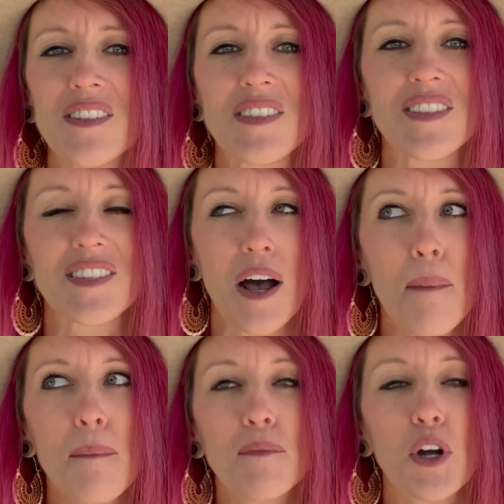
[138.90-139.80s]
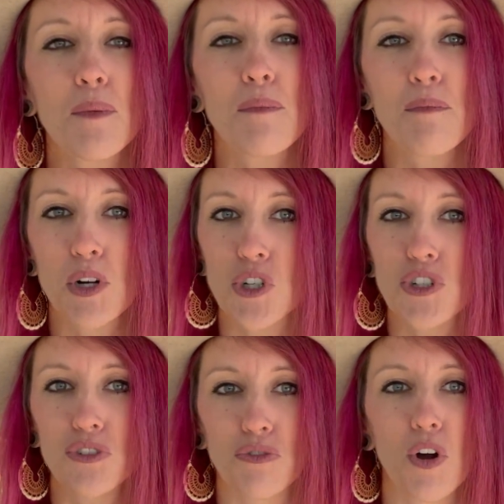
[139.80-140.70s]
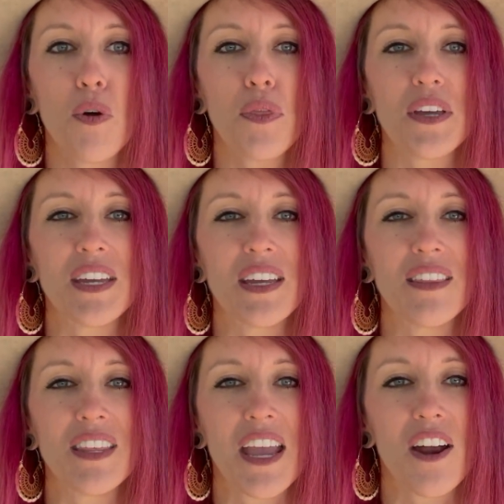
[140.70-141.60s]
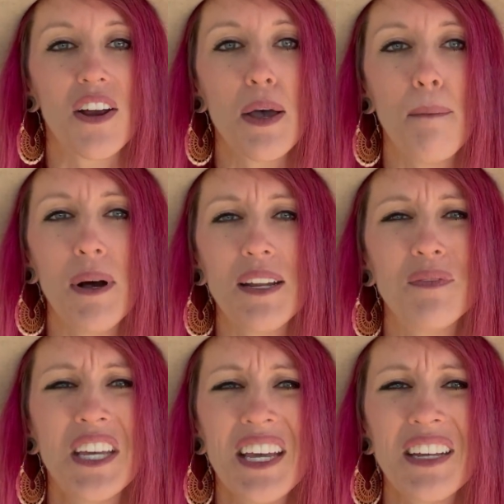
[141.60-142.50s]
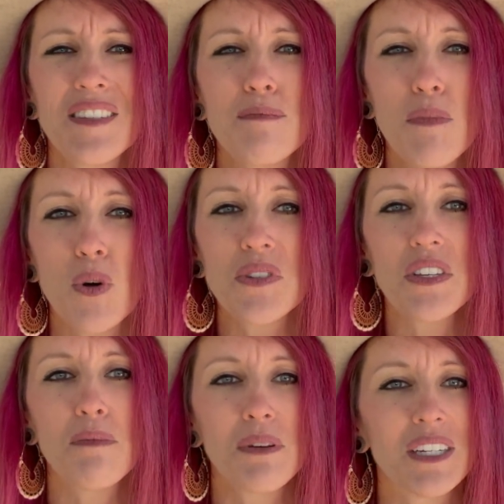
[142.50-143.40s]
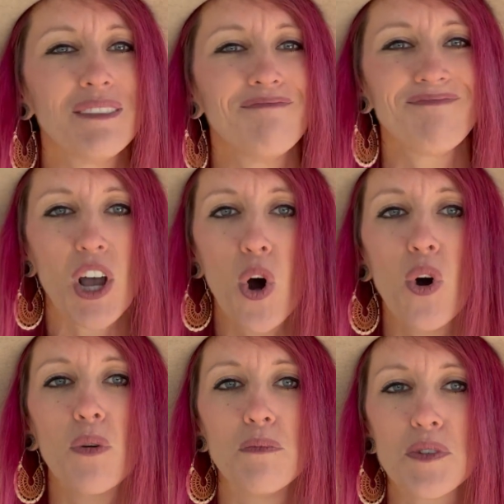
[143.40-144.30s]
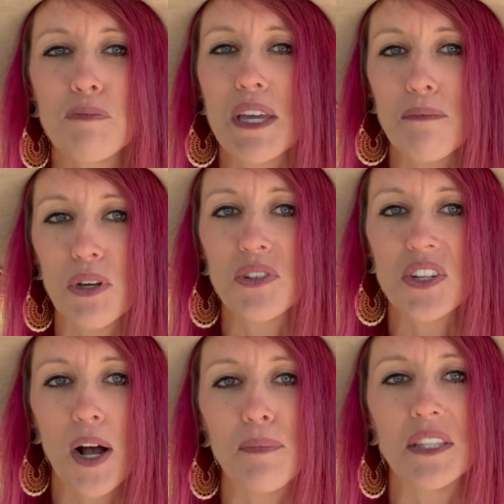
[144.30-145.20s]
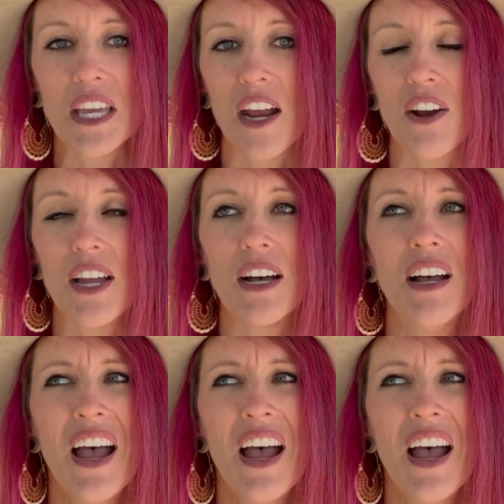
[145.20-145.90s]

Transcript: some commercial growth in the area, but it has mostly been homes being built up in the area.